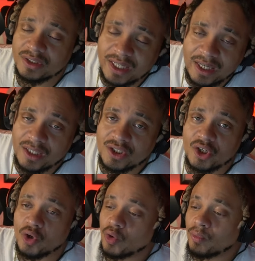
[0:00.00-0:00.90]
it's gonna take
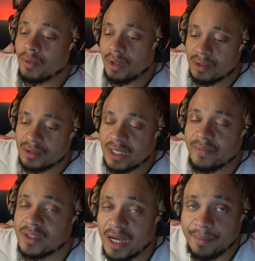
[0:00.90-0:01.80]
Ichigo
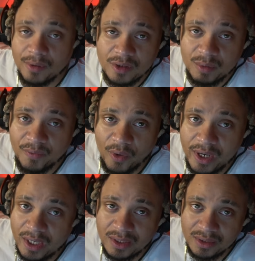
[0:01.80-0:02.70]
7 chapters
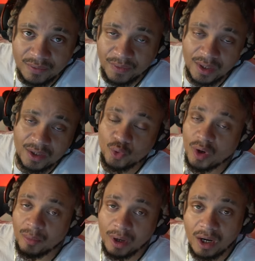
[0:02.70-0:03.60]
before he gets to
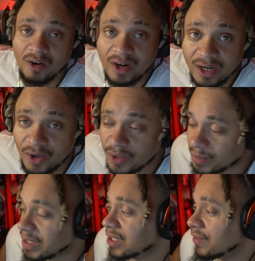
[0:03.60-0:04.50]
yhwach right
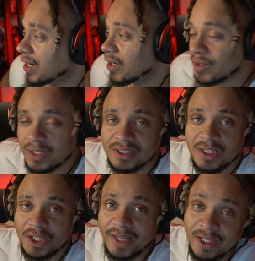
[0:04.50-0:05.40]
now, especially right now,
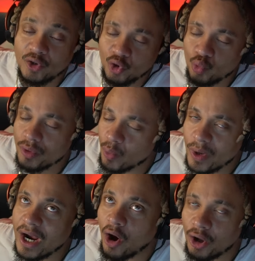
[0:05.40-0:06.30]
because
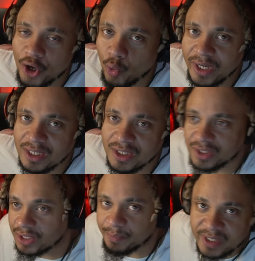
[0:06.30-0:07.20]
we all know he
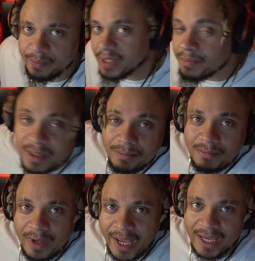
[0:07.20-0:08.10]
can just zip, zip, zip,
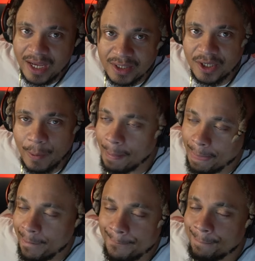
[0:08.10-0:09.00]
zip and get to
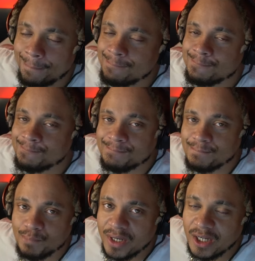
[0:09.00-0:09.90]
him.
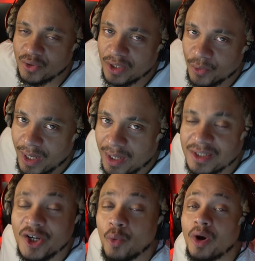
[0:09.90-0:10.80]
But he's not trying to do
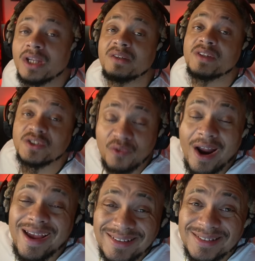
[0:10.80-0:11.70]
that because he don't want to leave his
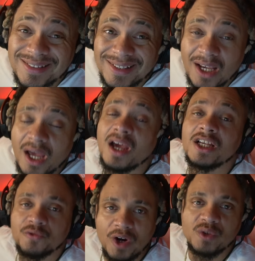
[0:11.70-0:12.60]
friends.
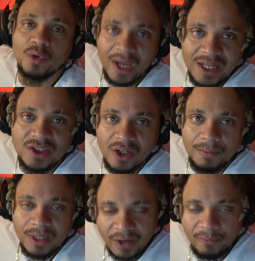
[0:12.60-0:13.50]
His friends will
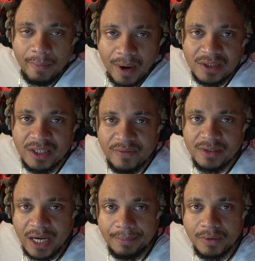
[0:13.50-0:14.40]
catch up, give him about
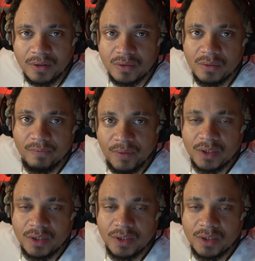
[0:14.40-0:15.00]
7 chapters.